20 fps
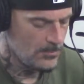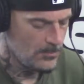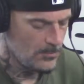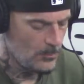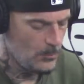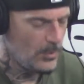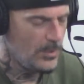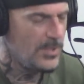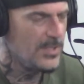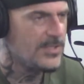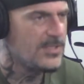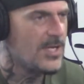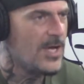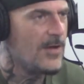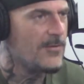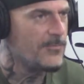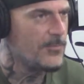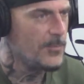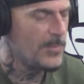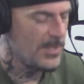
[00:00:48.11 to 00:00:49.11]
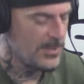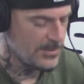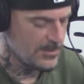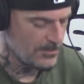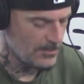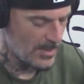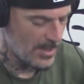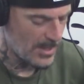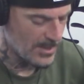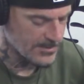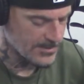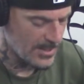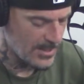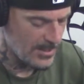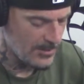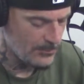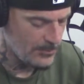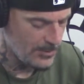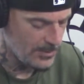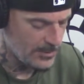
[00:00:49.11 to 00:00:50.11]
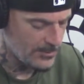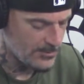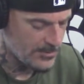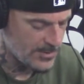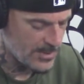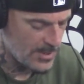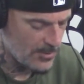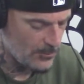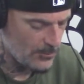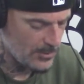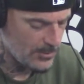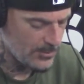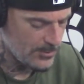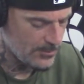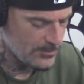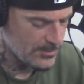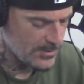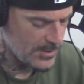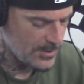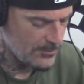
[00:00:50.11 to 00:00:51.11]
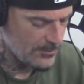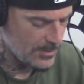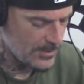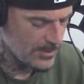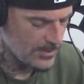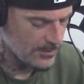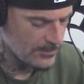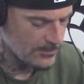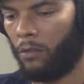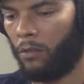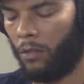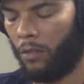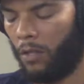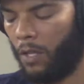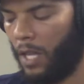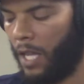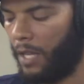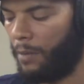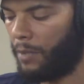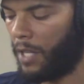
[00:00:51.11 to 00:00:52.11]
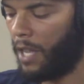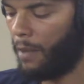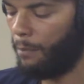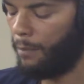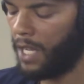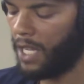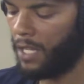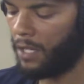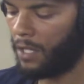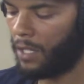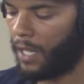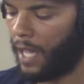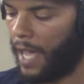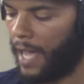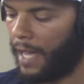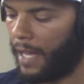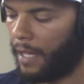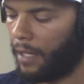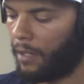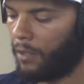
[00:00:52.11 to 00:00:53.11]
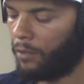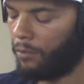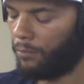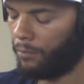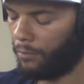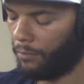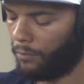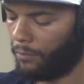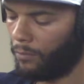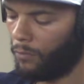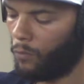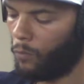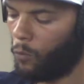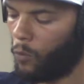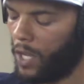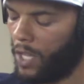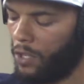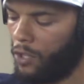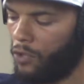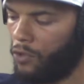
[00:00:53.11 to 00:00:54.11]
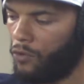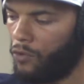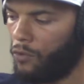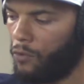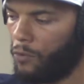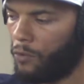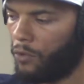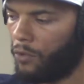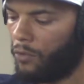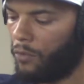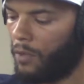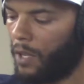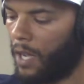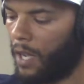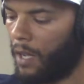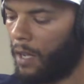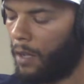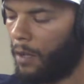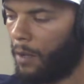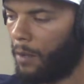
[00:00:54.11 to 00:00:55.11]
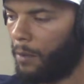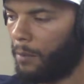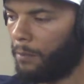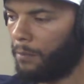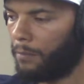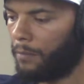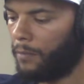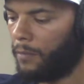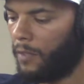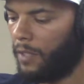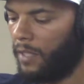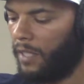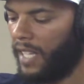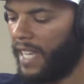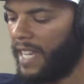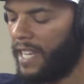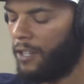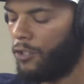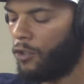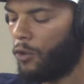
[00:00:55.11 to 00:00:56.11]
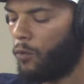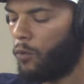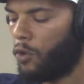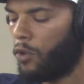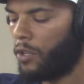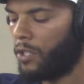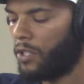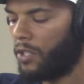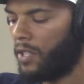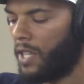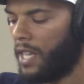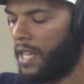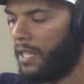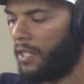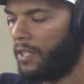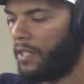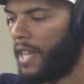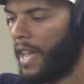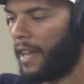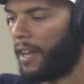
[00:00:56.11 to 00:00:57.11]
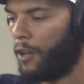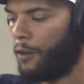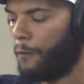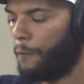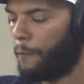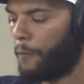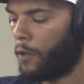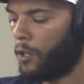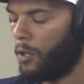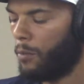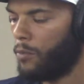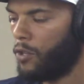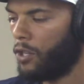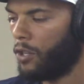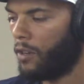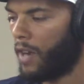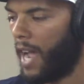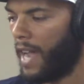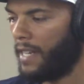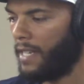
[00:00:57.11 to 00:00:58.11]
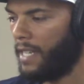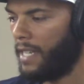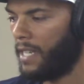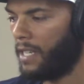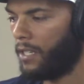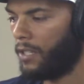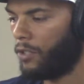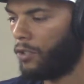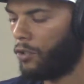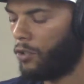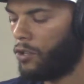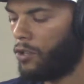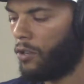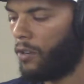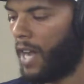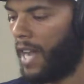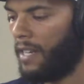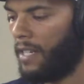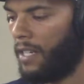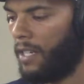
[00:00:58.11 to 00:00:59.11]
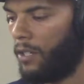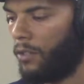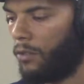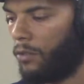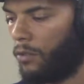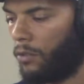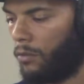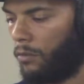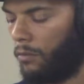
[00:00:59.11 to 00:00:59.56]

What is confirmation bias? I didn't really understand what you said right now. It means like when you lean towards things that confirm your ideas or your ideals.